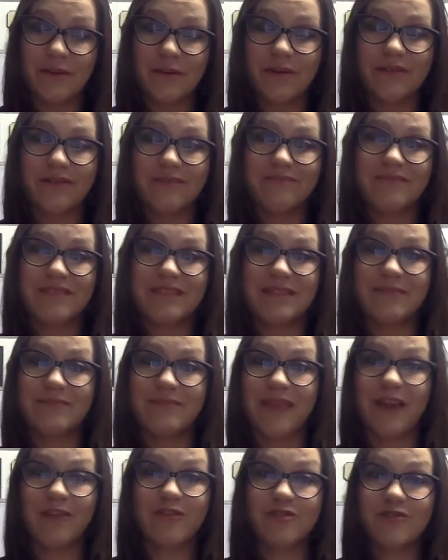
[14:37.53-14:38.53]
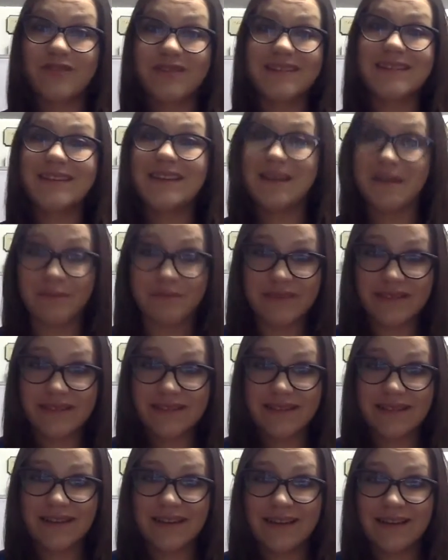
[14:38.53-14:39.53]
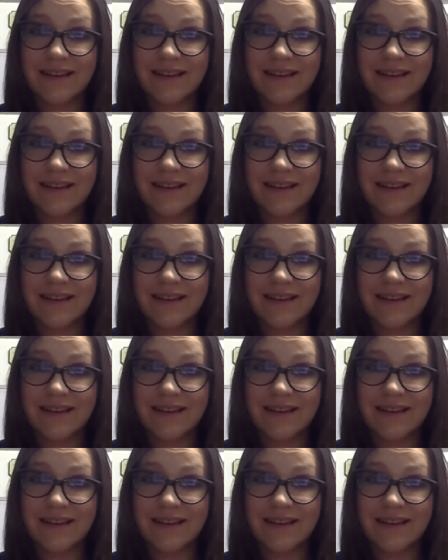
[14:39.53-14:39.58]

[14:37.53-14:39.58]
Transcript: or some extra tips.